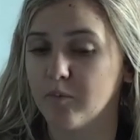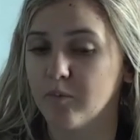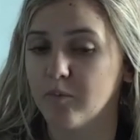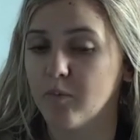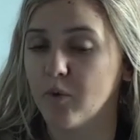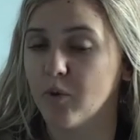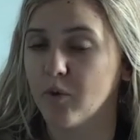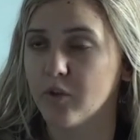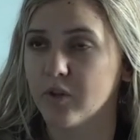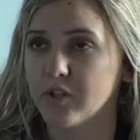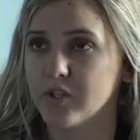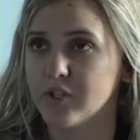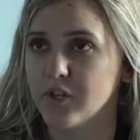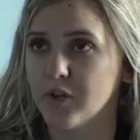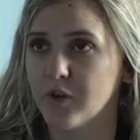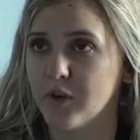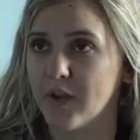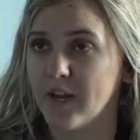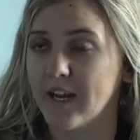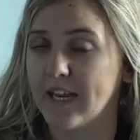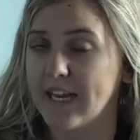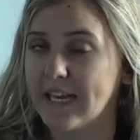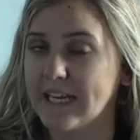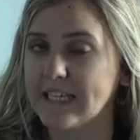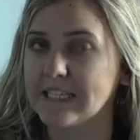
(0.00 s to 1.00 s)
more than two,
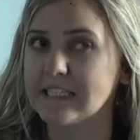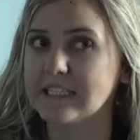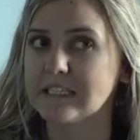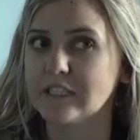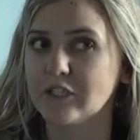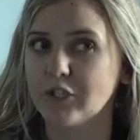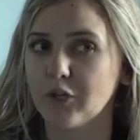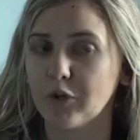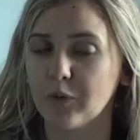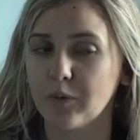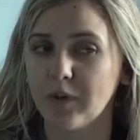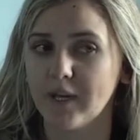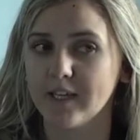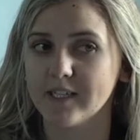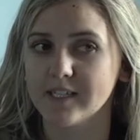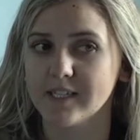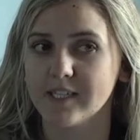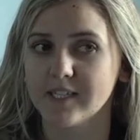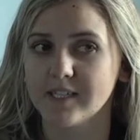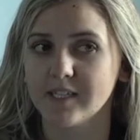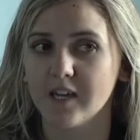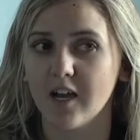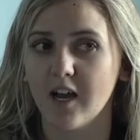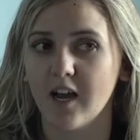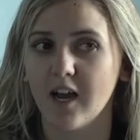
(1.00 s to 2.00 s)
at least two weeks
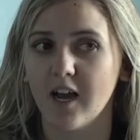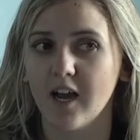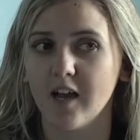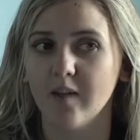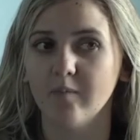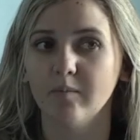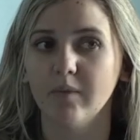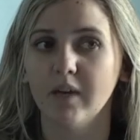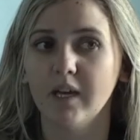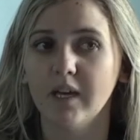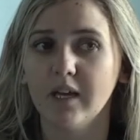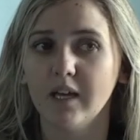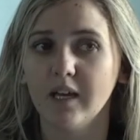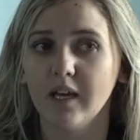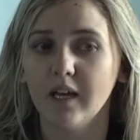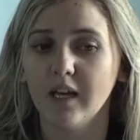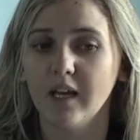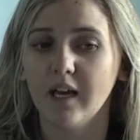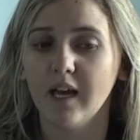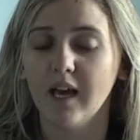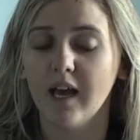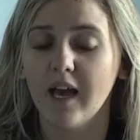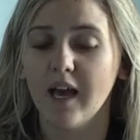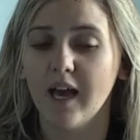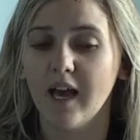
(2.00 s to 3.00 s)
at a time.
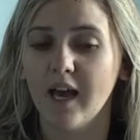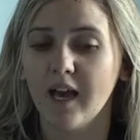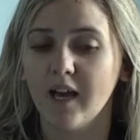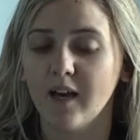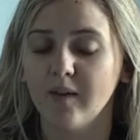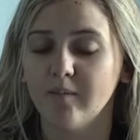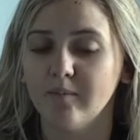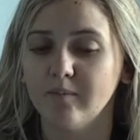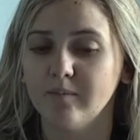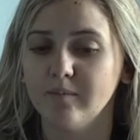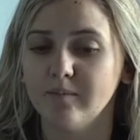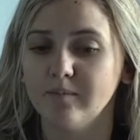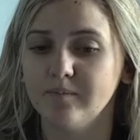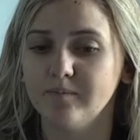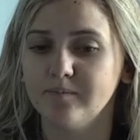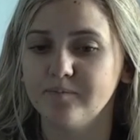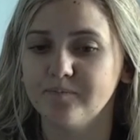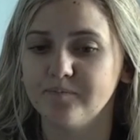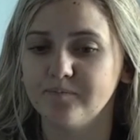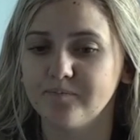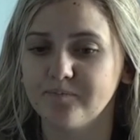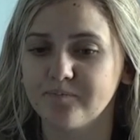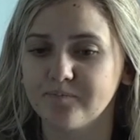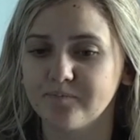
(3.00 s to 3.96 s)
Um,